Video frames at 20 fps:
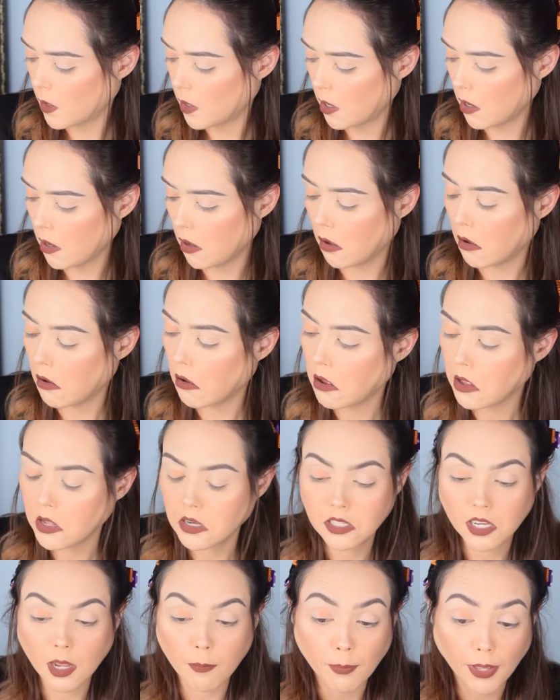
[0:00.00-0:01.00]
Huh,
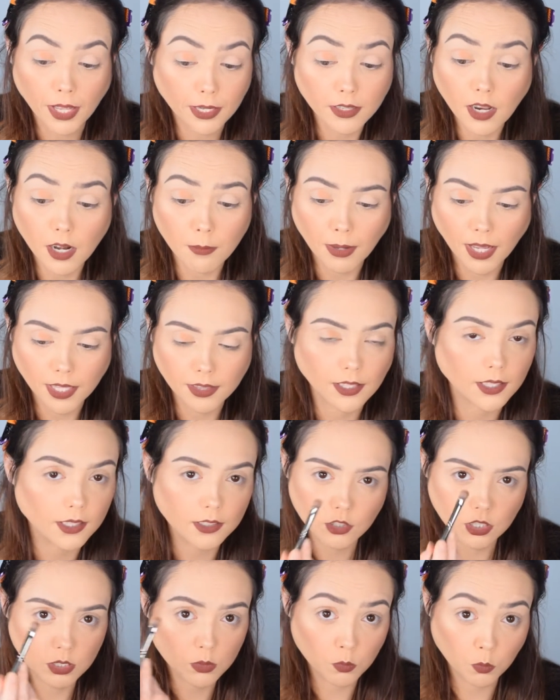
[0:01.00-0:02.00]
not bad, not a bad thing,
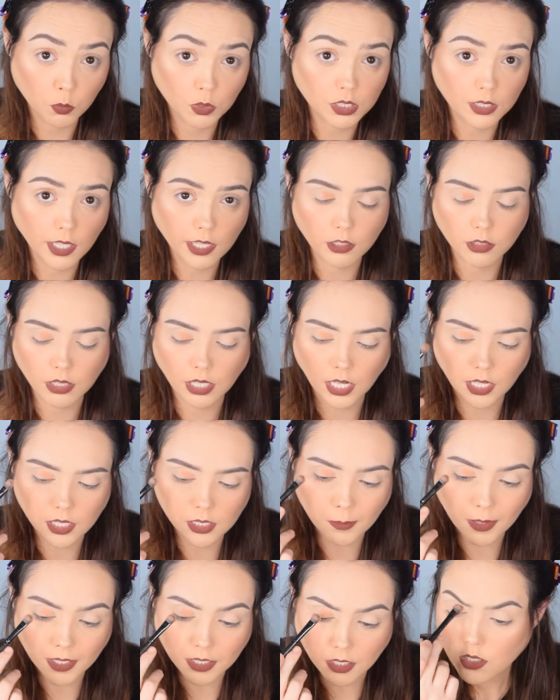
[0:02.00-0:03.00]
just was lighter than I
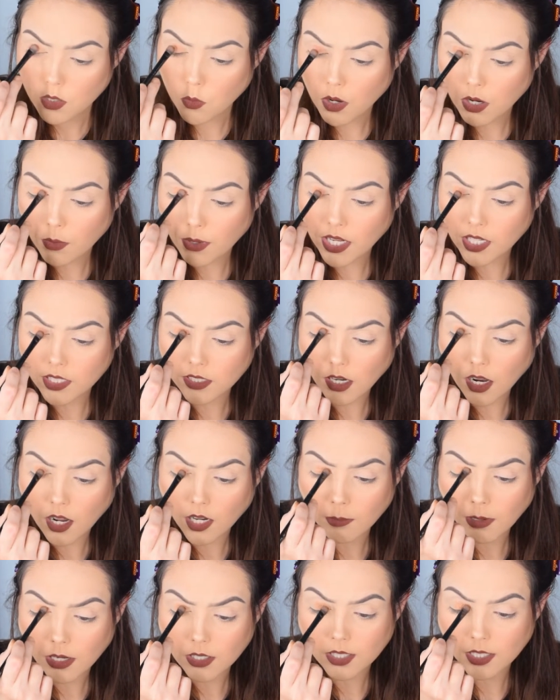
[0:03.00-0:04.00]
expected. So what are we gonna talk
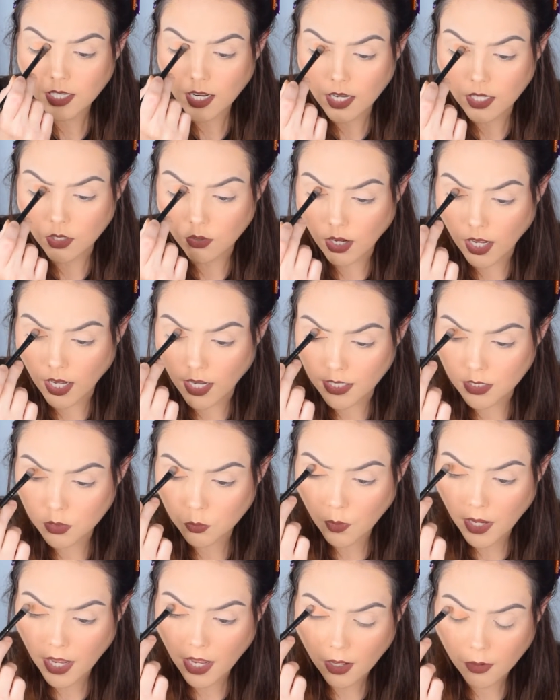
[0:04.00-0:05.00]
about today, you guys?
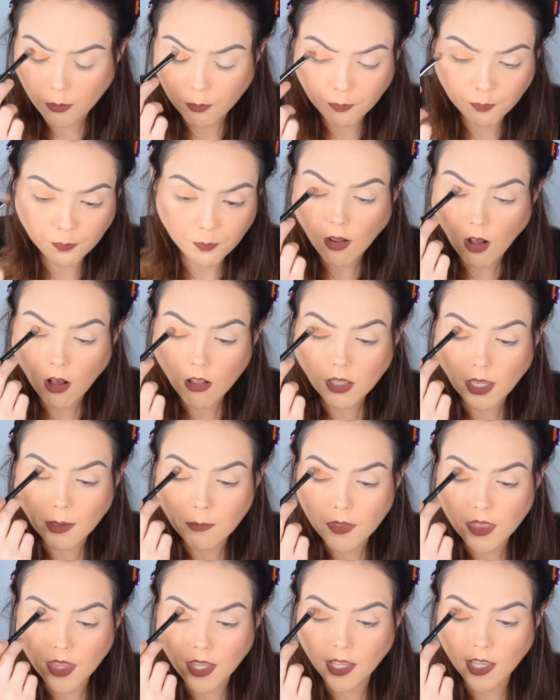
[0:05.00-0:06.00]
Well, all
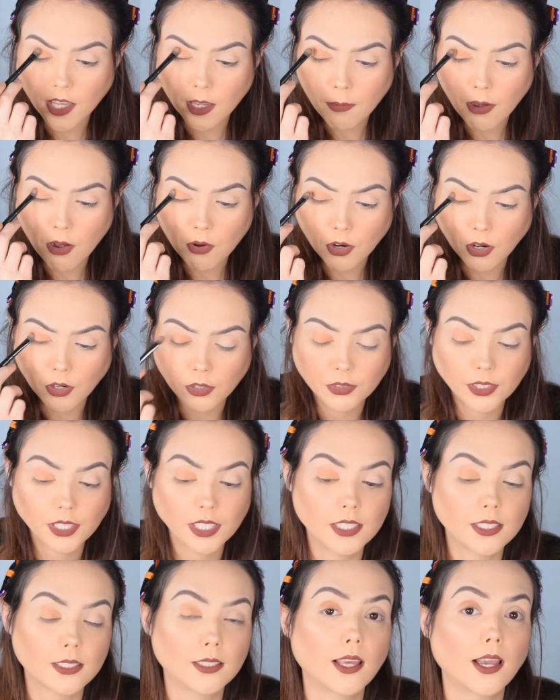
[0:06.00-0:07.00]
I'm thinking about currently
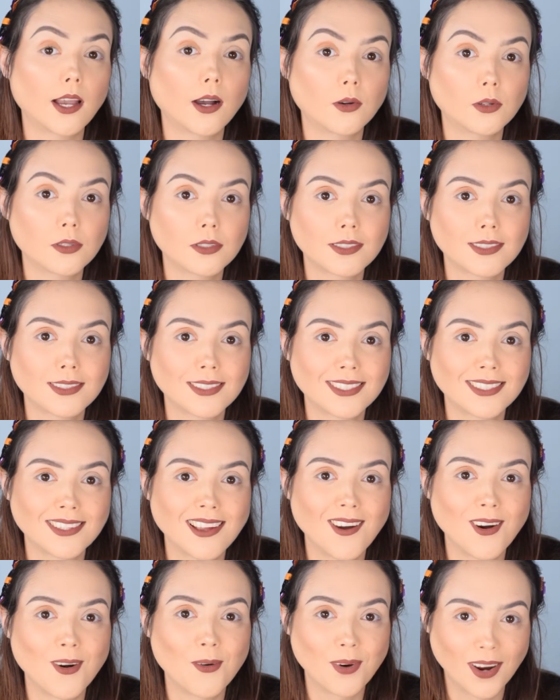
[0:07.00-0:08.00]
is the house.
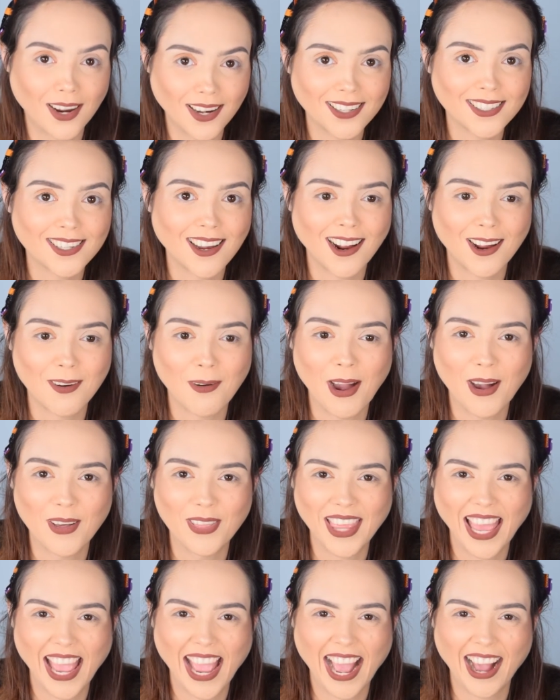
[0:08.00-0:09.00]
So we're gonna talk about
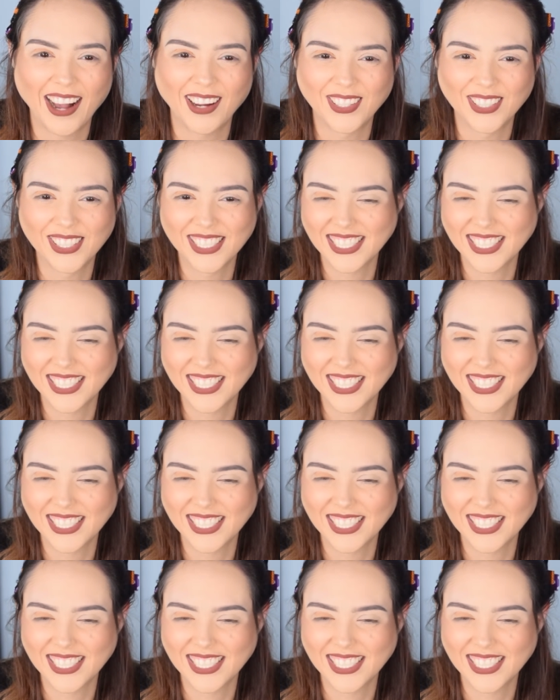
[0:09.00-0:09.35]
the house.